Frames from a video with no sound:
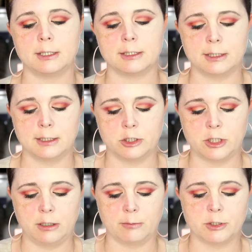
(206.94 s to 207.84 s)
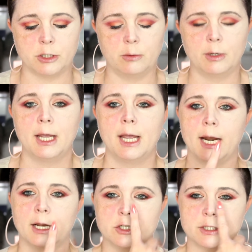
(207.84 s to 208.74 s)
and this is in the shade number 2,
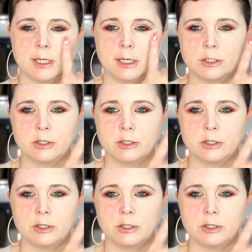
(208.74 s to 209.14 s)
and I just like